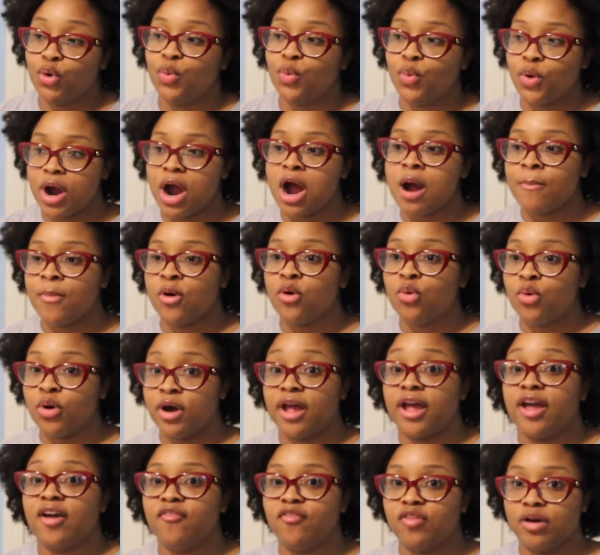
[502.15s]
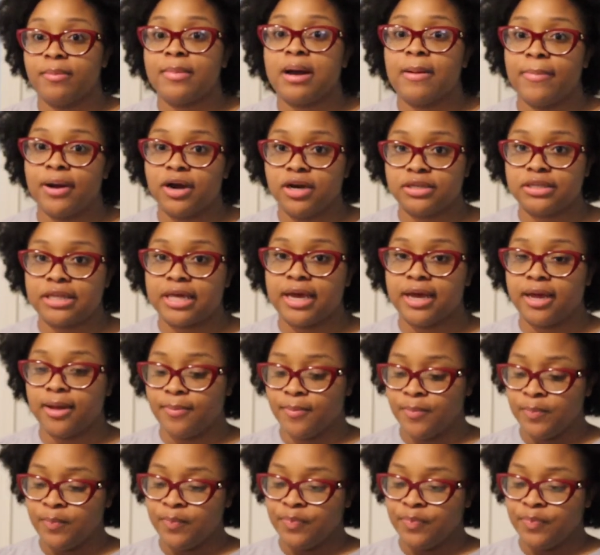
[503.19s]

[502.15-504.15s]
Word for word: where I'm going for my birthday.